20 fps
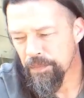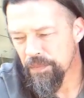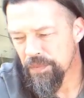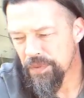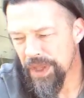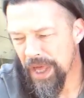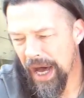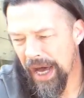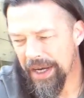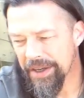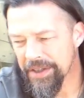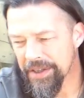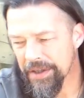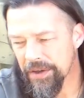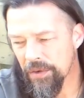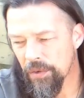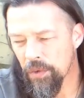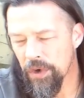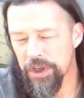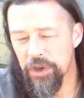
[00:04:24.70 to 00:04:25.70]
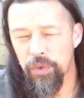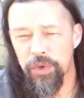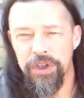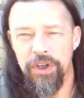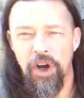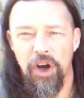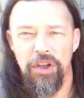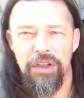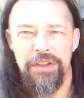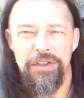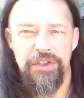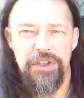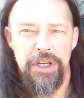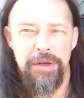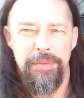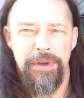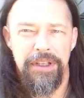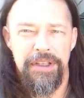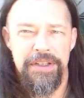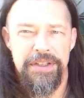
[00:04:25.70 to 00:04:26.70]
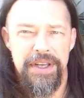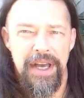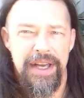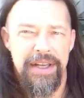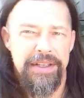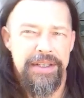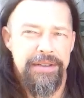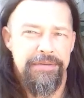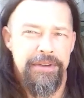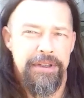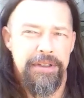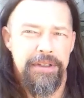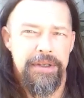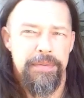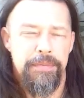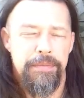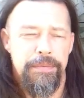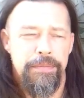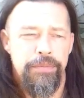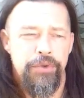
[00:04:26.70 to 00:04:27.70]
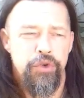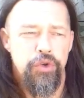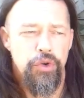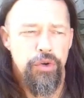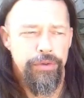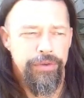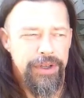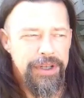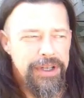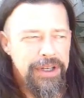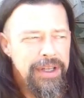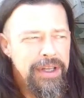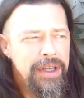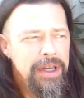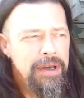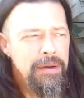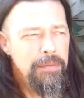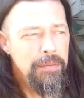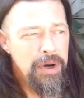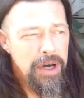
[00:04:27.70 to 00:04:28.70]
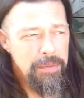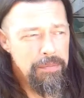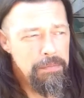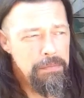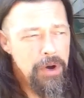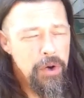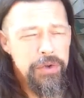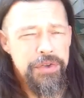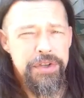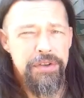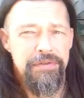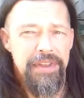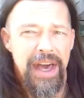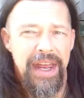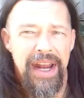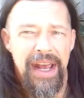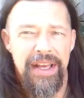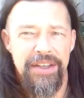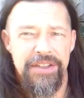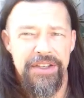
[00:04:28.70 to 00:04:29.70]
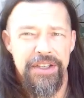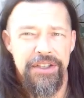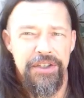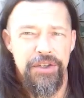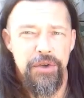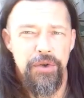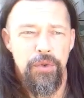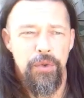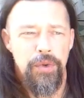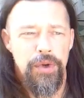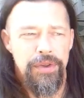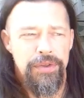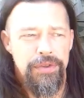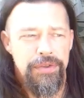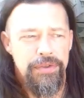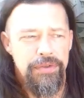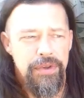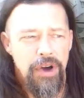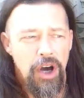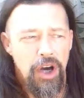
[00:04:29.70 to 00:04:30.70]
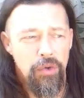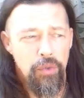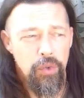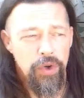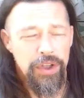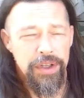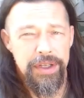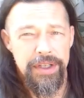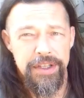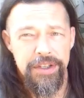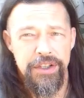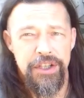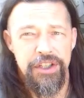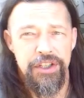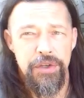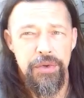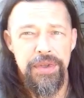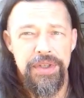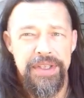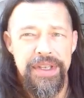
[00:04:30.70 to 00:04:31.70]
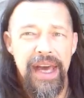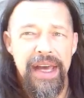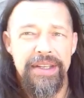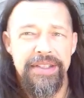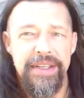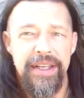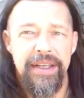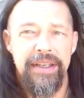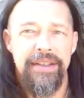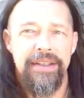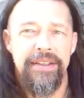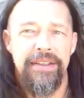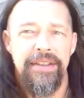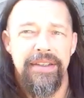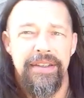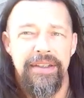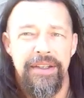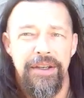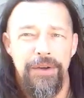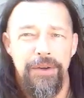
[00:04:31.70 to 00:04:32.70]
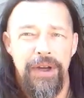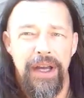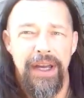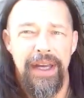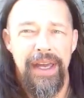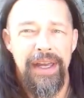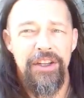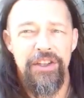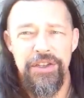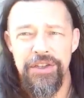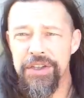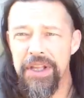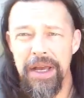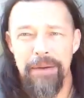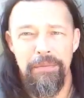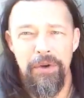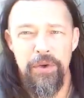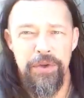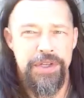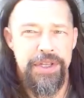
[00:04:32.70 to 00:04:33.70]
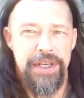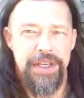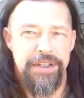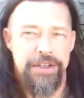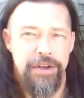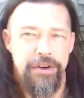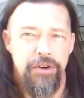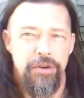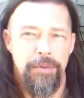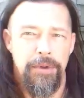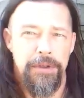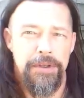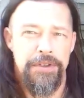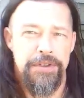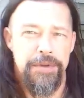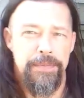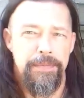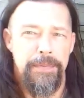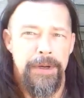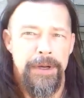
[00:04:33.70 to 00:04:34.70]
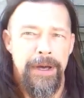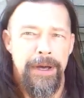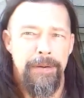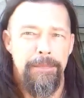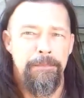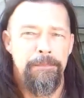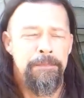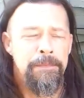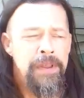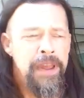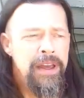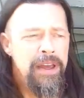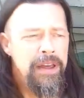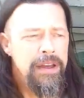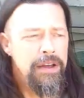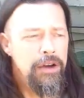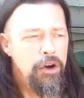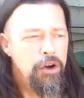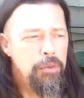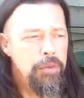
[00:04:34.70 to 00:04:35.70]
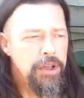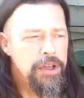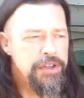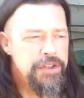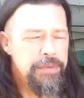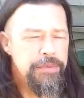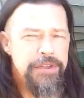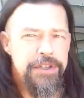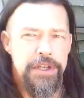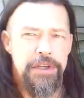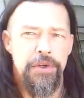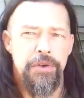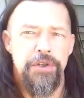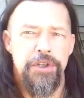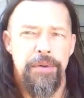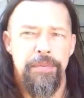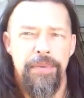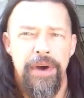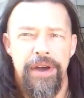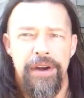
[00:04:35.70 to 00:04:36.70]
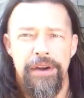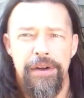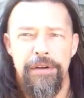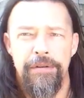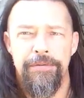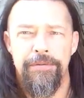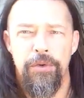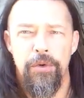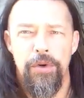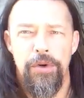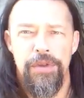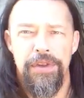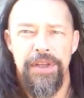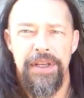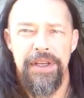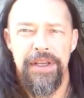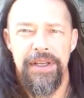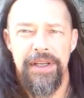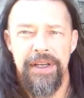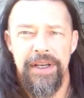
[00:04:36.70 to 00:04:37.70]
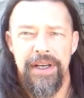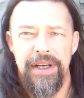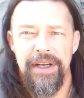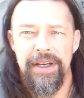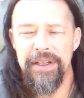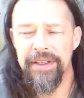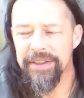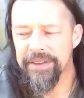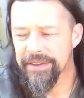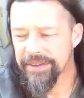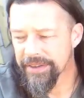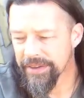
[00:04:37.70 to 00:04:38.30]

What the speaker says: not what you would call legitimately scientifically proven, but most of that has to do with unwillingness to do the testing. Okay, and just like most things in herbalism, herbalism is a huge competitor for the